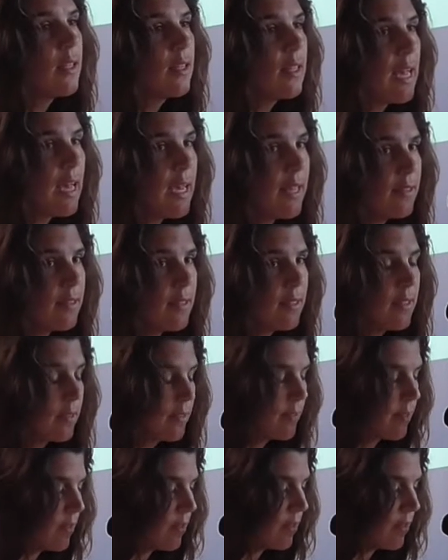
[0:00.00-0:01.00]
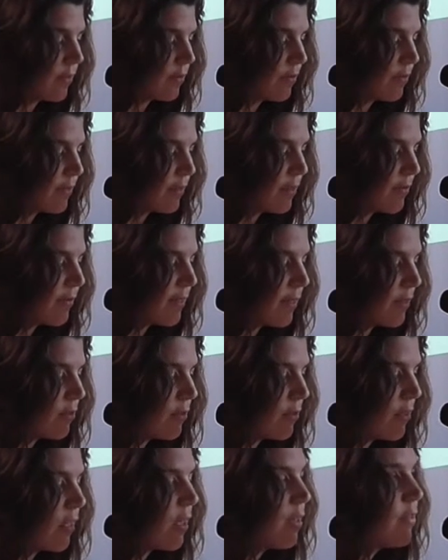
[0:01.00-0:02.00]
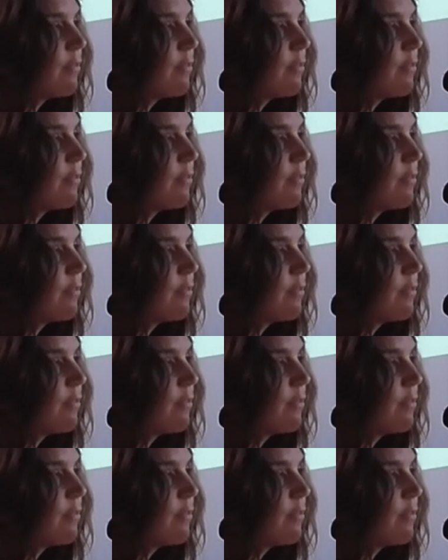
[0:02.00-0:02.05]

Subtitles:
analysis of the Federal